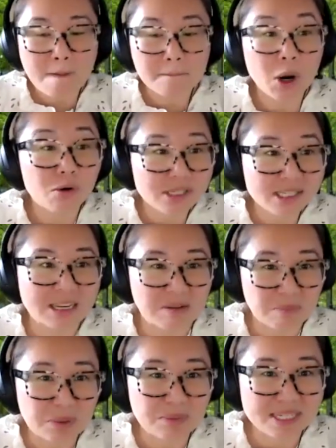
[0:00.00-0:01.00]

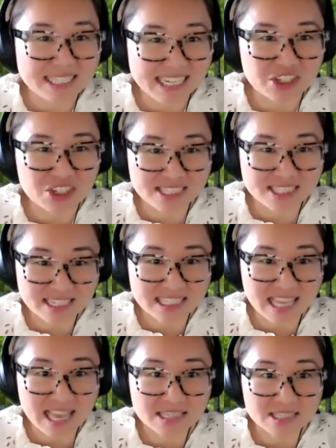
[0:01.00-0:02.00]
post-implementation
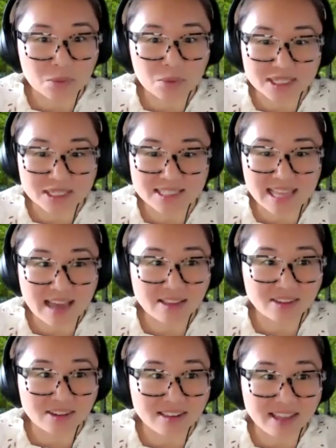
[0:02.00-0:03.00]
success and what does that
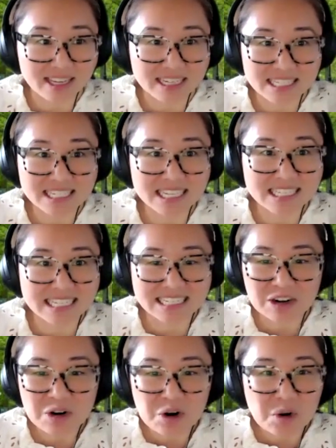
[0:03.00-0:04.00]
look like? Because it doesn't
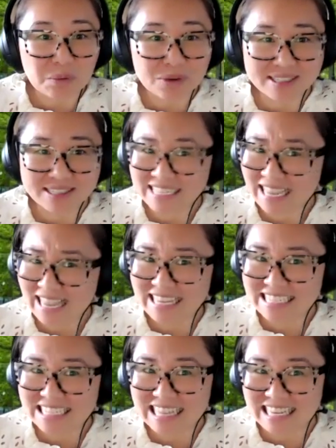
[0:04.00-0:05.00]
really
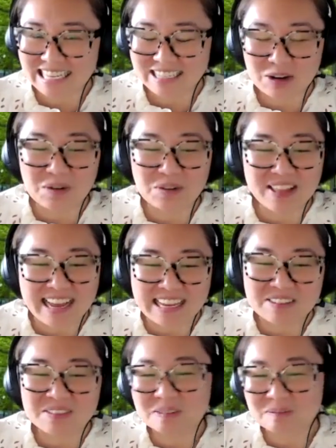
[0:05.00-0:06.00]
end at go live.